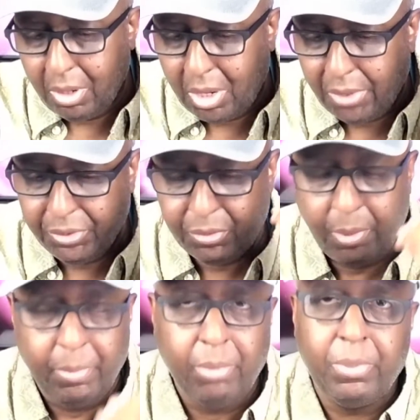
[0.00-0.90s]
Always
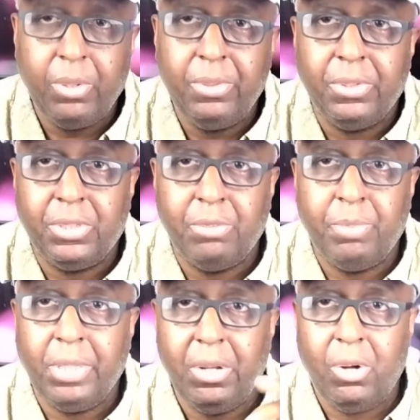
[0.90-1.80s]
remember, this is
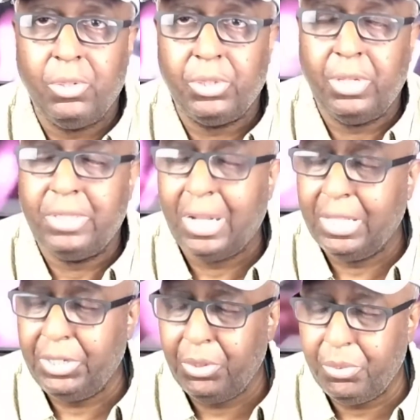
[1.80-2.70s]
Billy All-Star
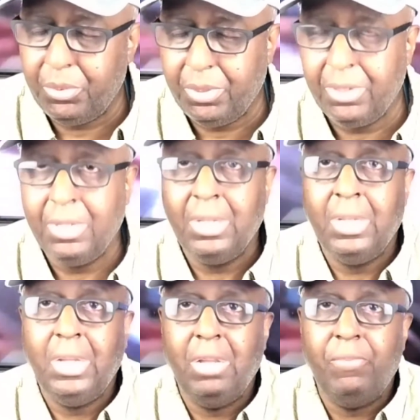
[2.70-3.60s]
telling you,
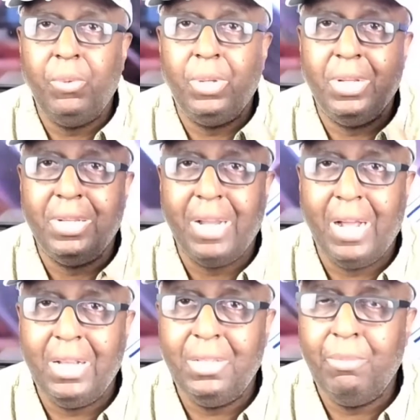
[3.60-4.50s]
if you
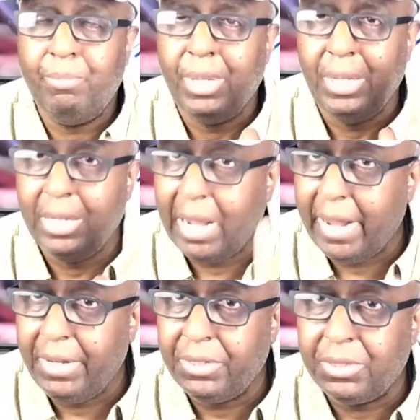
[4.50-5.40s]
cannot be
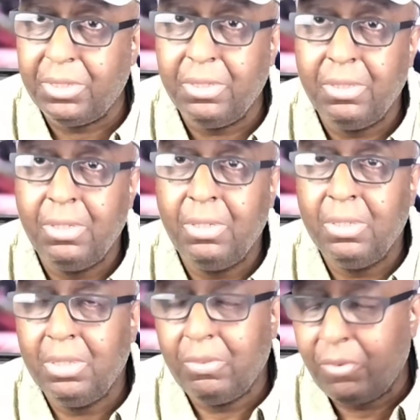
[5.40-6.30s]
nice
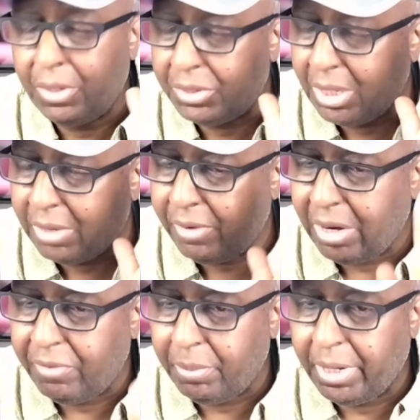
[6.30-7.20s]
for the sake of
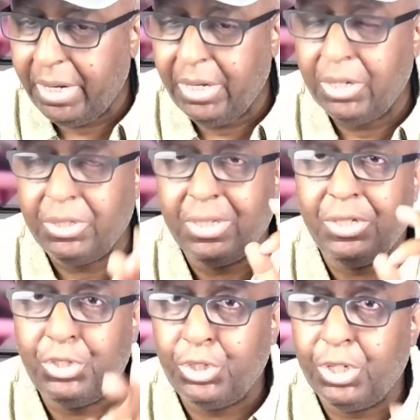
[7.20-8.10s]
everybody, could you
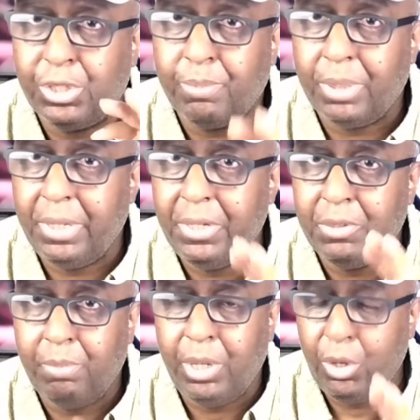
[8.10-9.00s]
just please
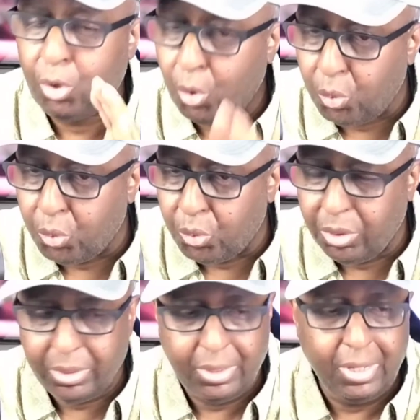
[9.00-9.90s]
be cool?
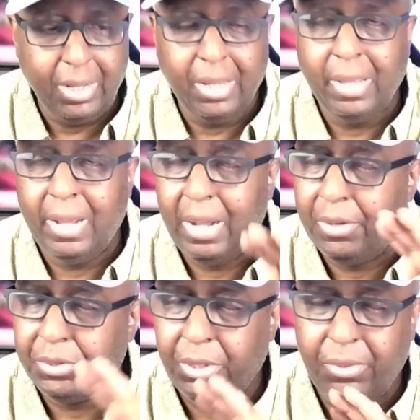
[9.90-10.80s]

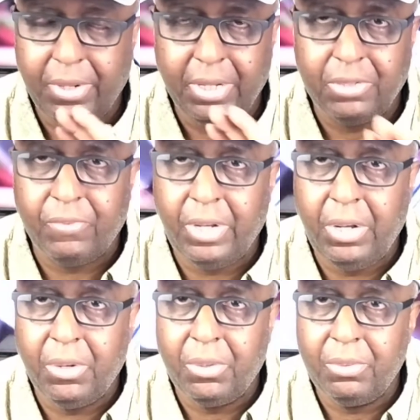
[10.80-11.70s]
I'll see you in the next
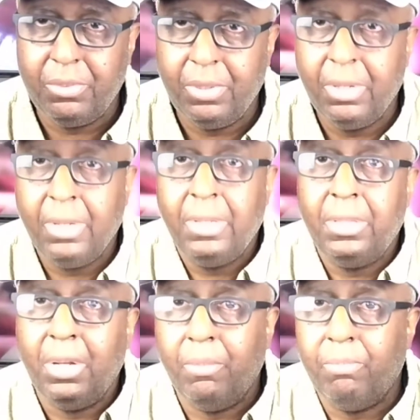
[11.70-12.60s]
video.
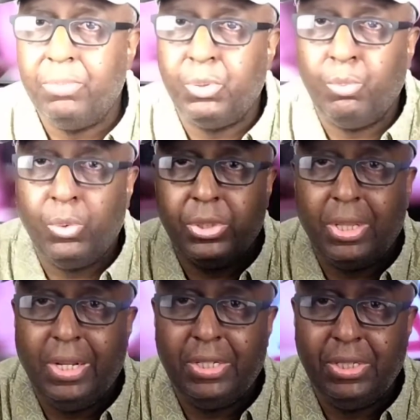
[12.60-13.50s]
There are some more
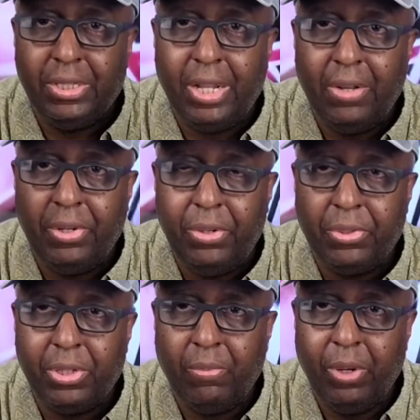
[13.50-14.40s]
selections down here
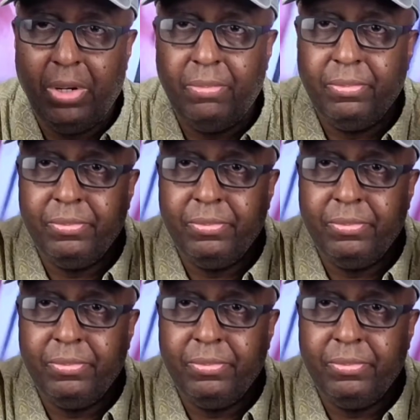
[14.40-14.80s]
somewhere.